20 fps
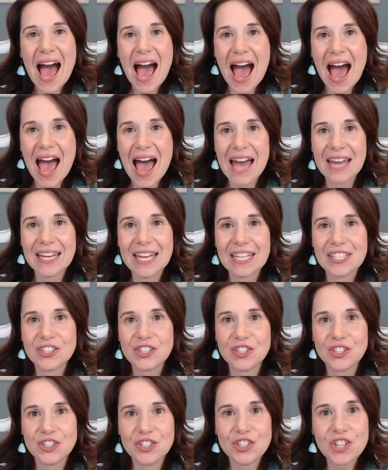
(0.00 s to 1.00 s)
And
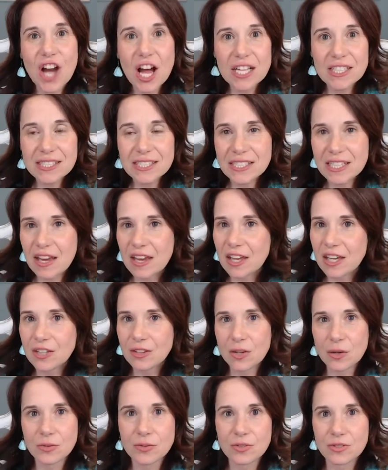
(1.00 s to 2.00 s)
it's just
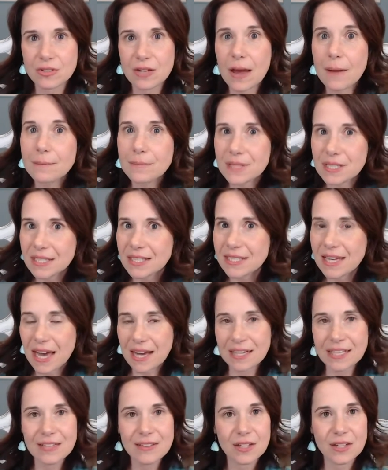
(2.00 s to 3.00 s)
taking those steps,
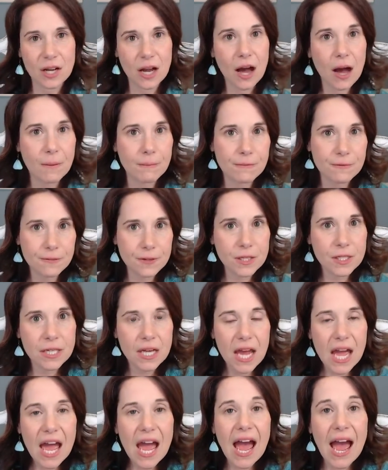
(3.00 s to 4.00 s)
getting the comfort,
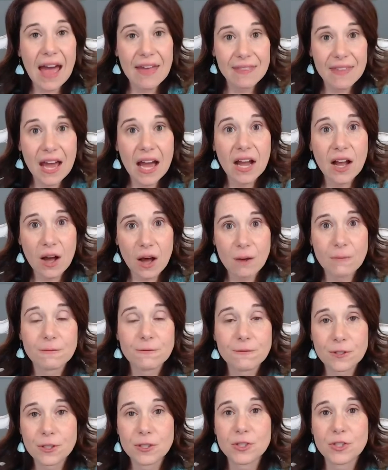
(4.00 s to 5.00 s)
and that
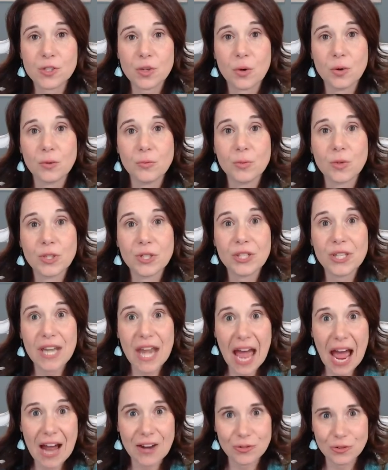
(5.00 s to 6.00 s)
comfort zone will
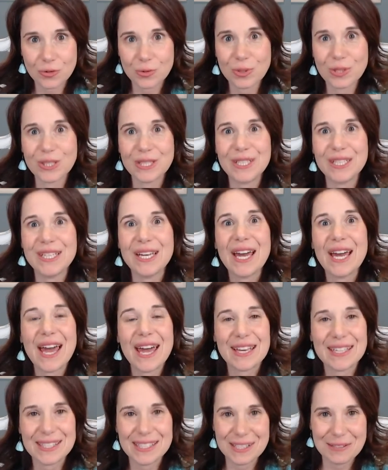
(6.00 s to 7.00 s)
naturally
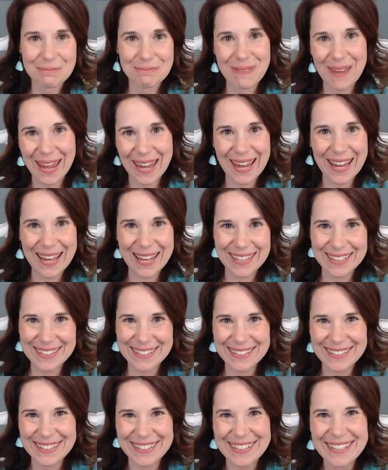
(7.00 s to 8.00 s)

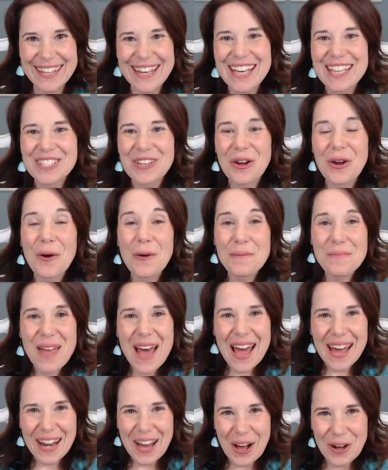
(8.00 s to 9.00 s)
expand. So I hope
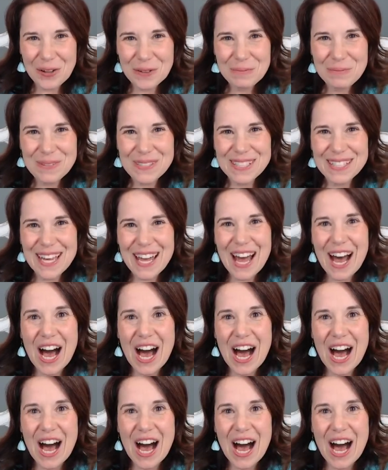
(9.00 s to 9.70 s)
that helps.